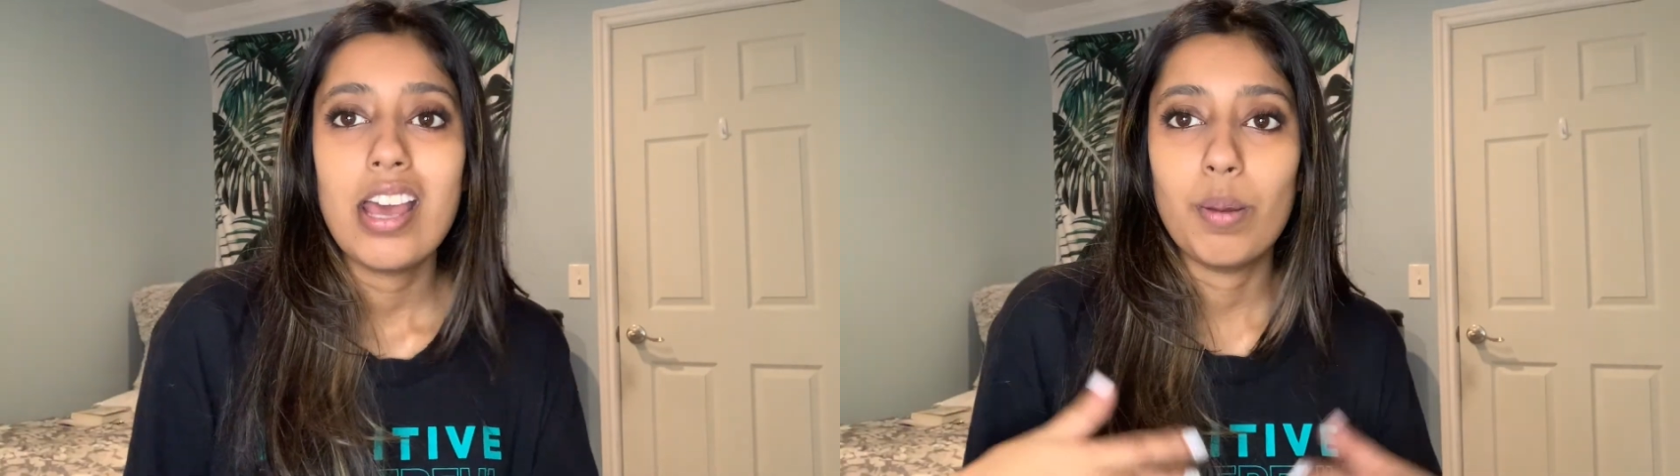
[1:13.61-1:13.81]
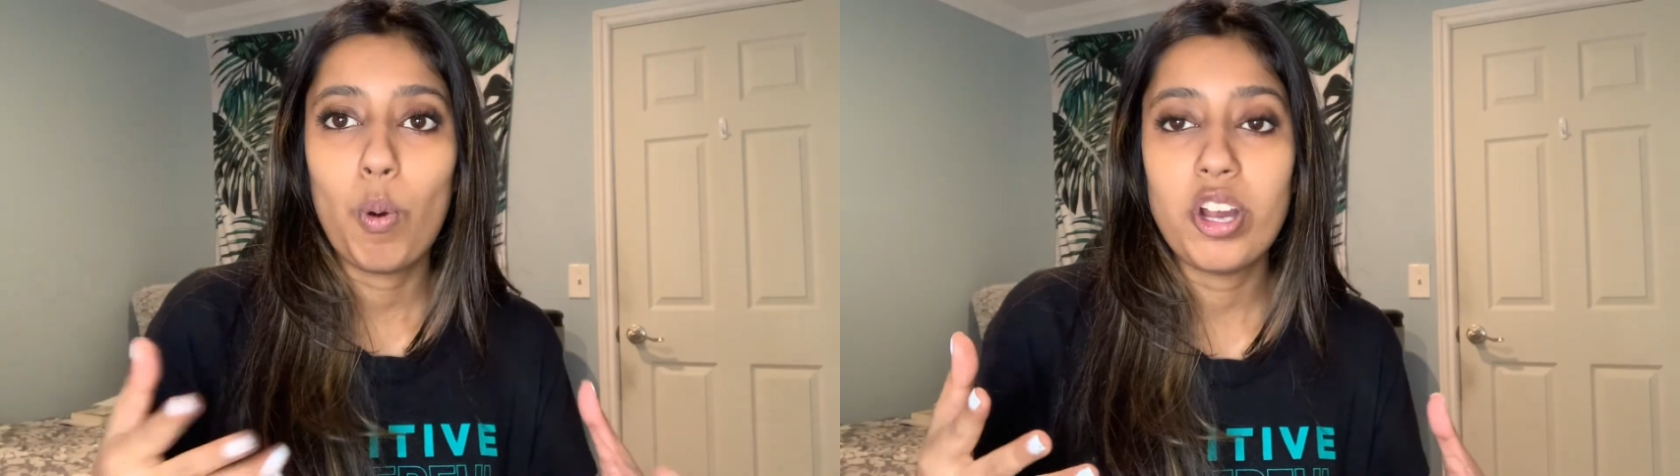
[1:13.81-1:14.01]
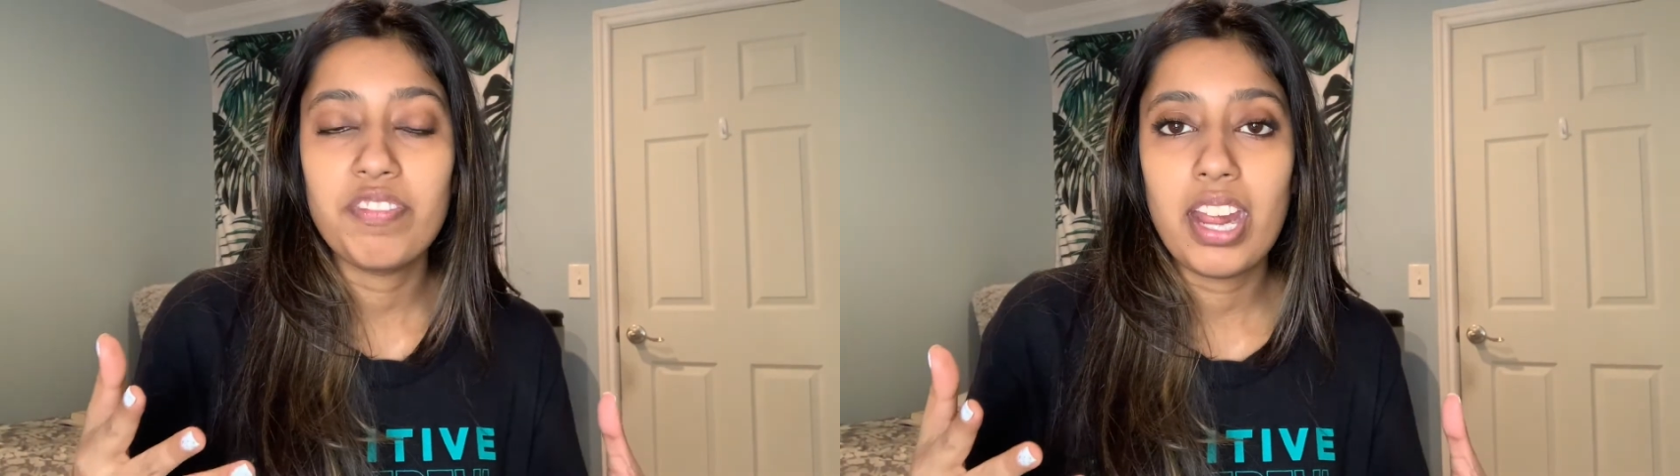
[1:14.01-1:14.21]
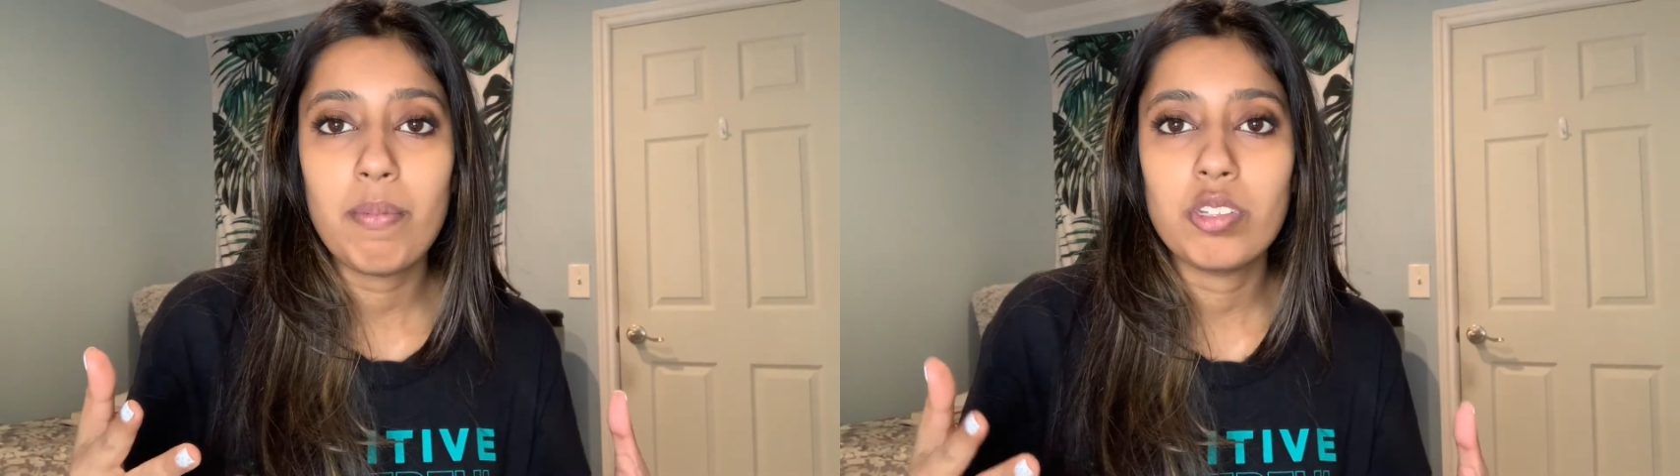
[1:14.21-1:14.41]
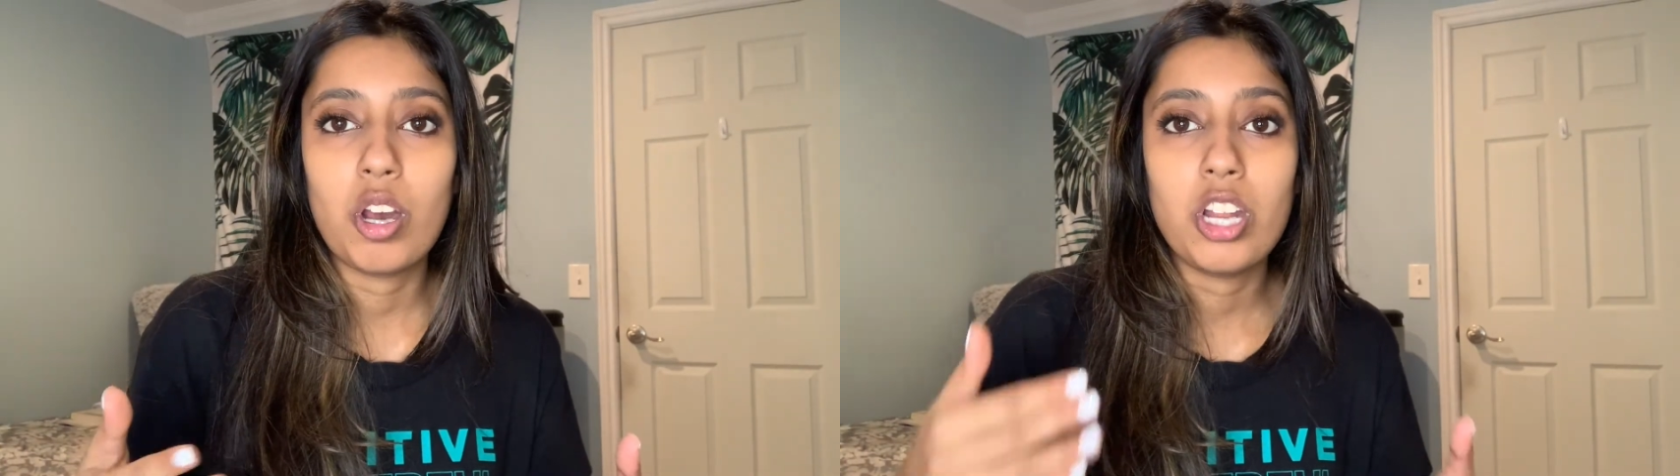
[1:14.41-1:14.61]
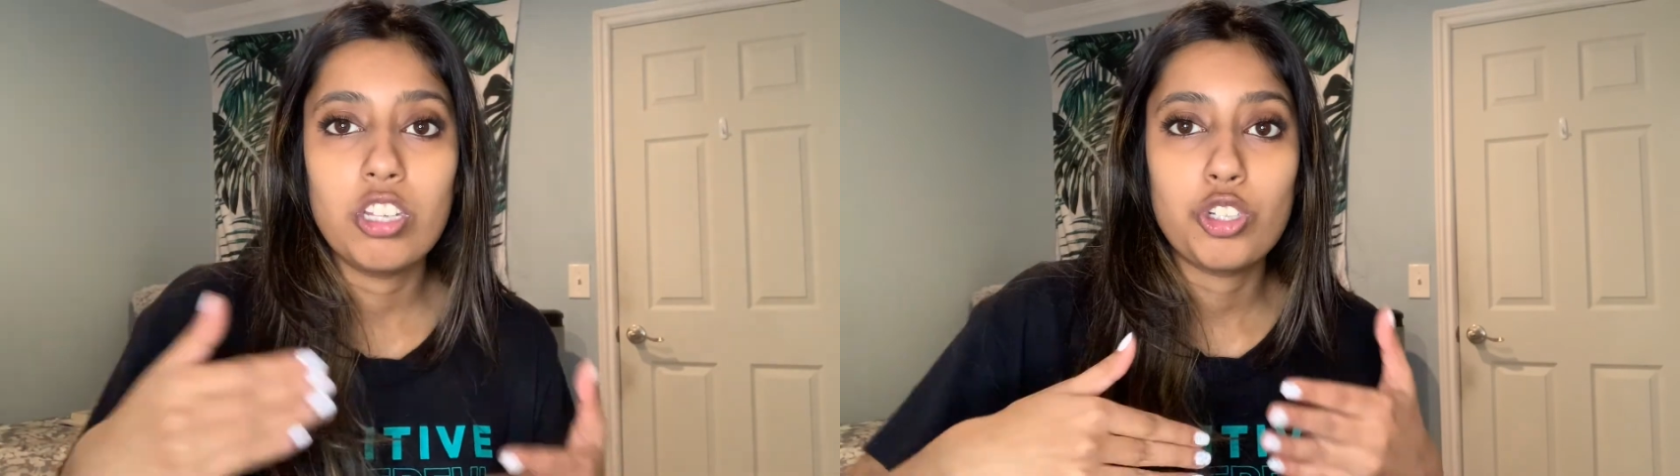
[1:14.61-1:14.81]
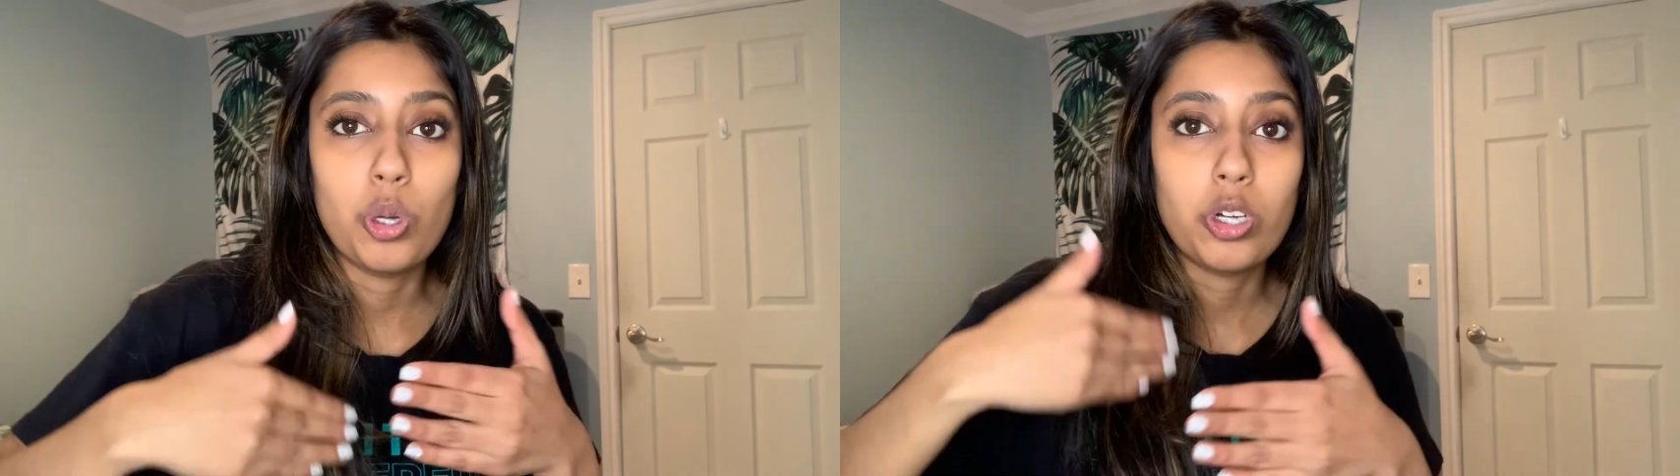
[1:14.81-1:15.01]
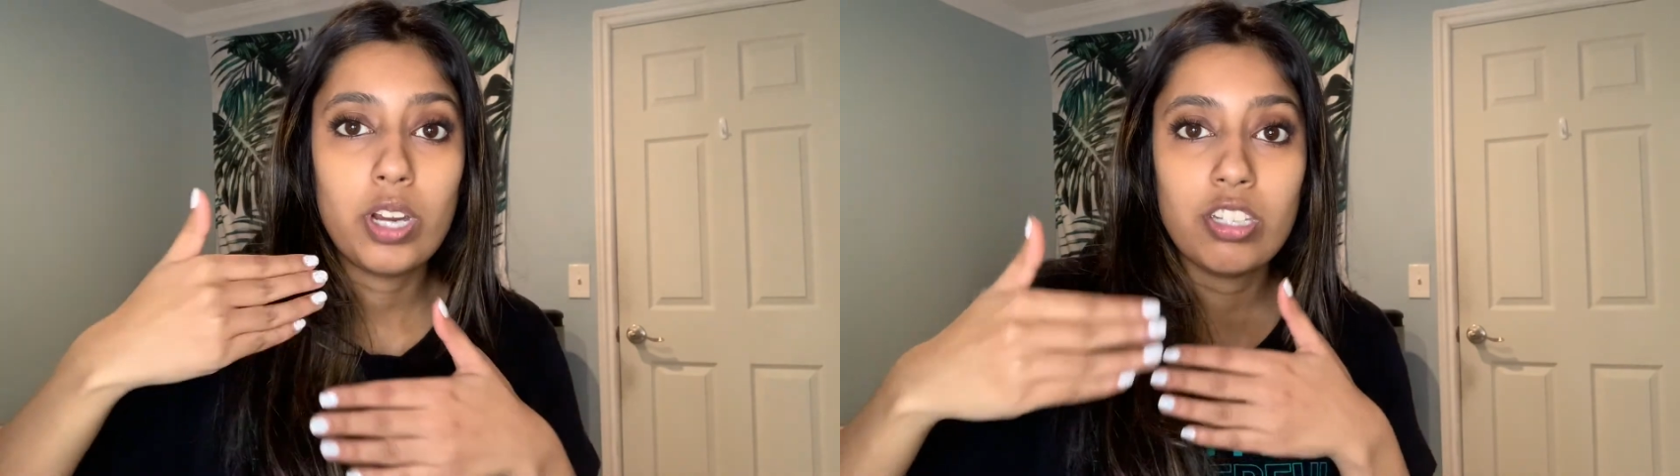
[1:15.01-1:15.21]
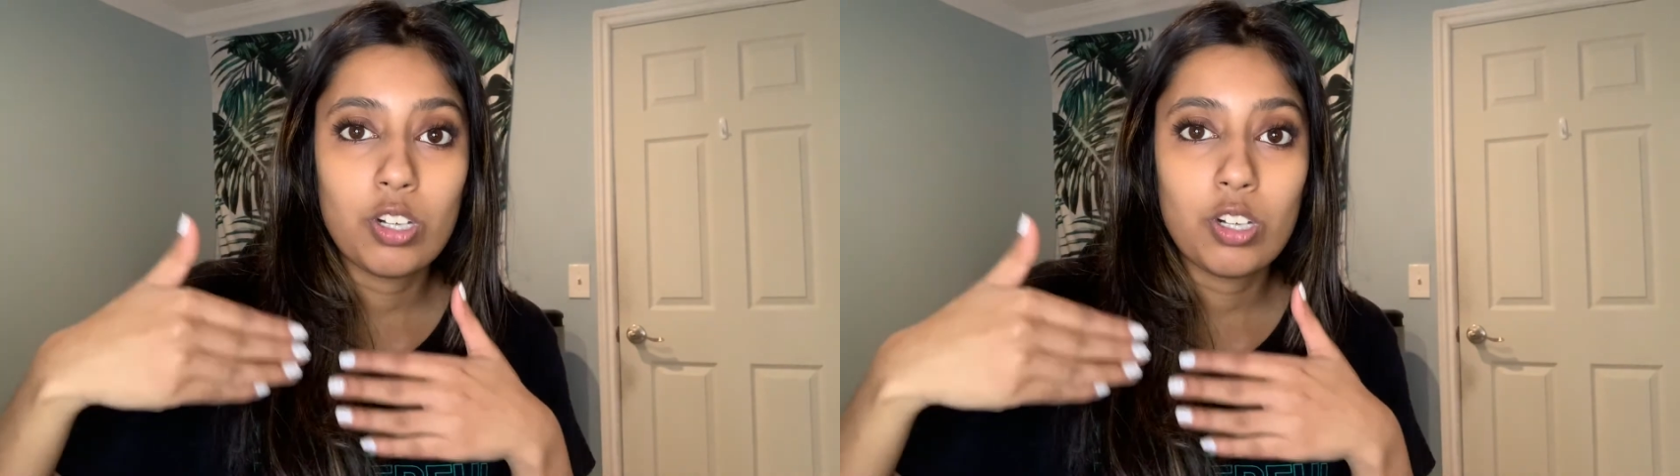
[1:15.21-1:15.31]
The point of Amazon is to increase